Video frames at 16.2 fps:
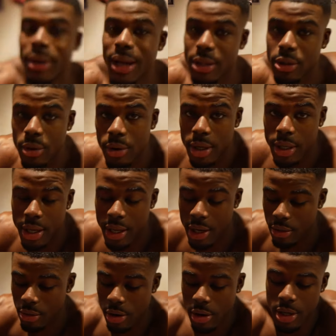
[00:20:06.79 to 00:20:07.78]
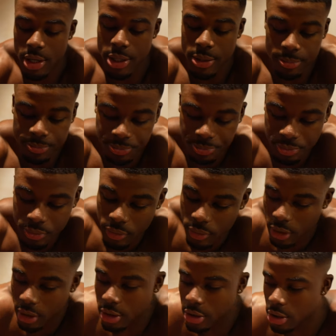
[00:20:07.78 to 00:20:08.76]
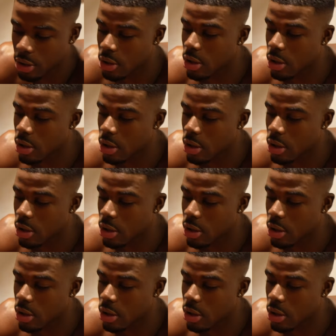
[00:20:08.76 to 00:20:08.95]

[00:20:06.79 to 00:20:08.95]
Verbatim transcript: we got the organic raw honey, good